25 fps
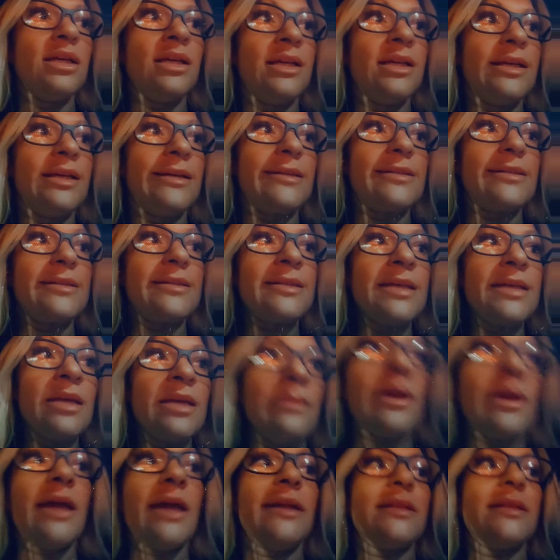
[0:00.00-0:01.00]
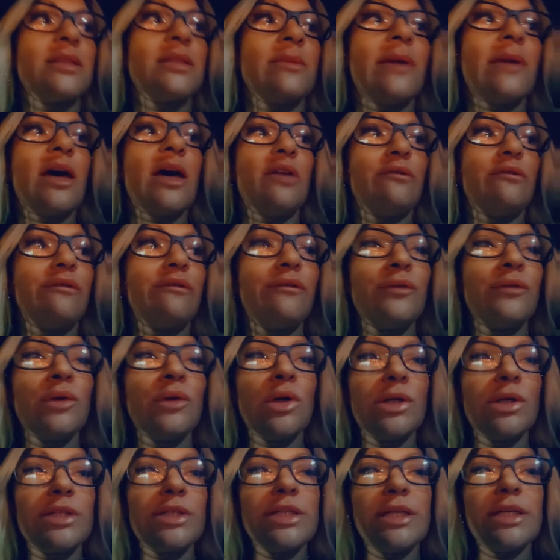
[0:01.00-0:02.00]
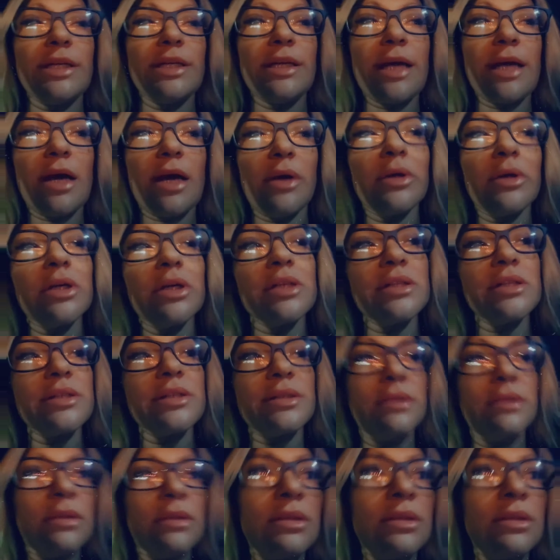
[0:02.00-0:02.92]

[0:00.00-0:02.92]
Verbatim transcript: it is T minus about 14 hours,